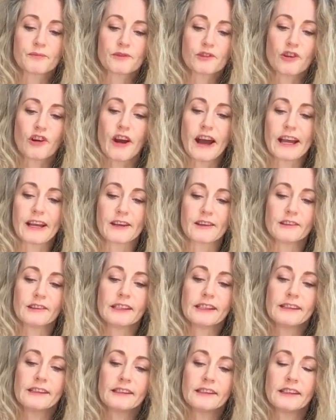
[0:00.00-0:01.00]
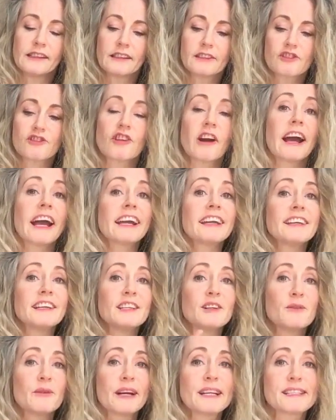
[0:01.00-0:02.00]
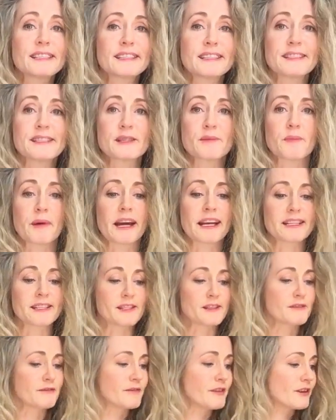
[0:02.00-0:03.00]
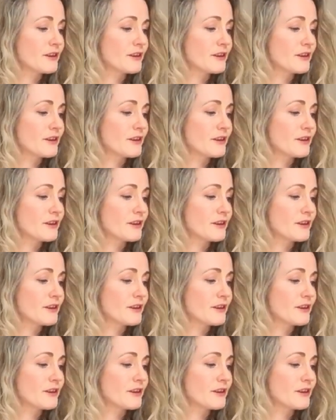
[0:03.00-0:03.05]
triangular wasted space of